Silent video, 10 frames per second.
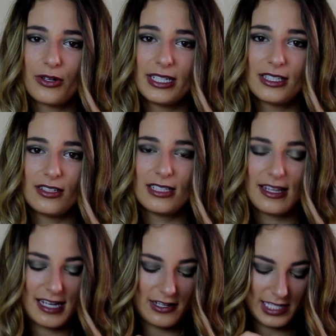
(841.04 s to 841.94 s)
crystals
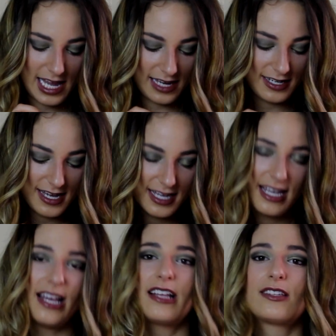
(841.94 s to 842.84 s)
on the outside,
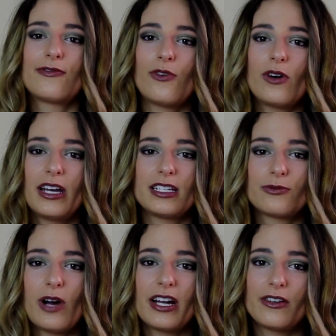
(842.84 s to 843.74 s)
and it's
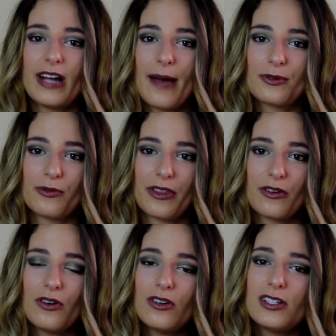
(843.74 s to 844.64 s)
wire wrapped with
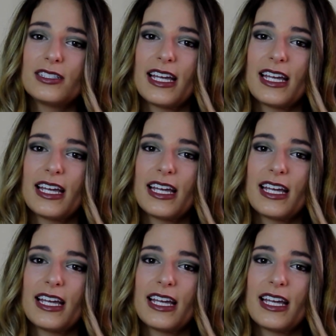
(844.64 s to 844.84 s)
gold,